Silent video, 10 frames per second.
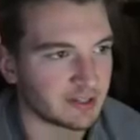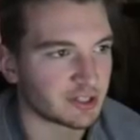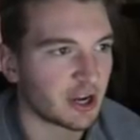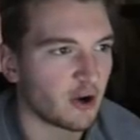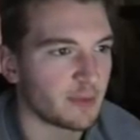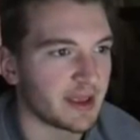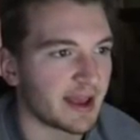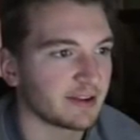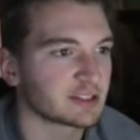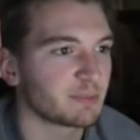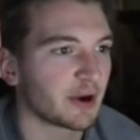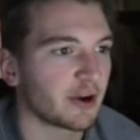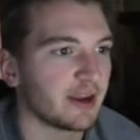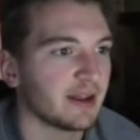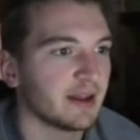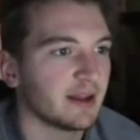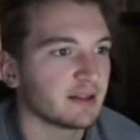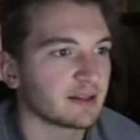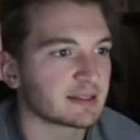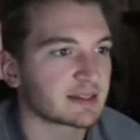Jacoby Ellsbury,
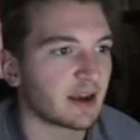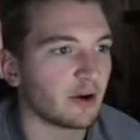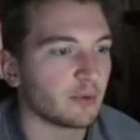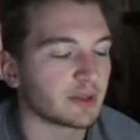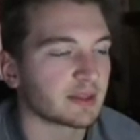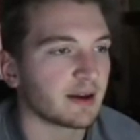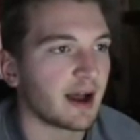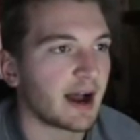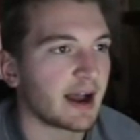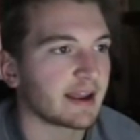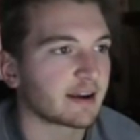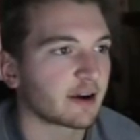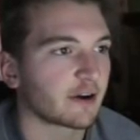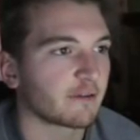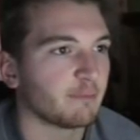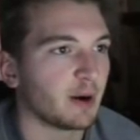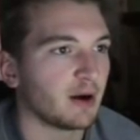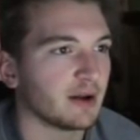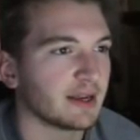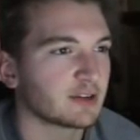let's go with the high curveball.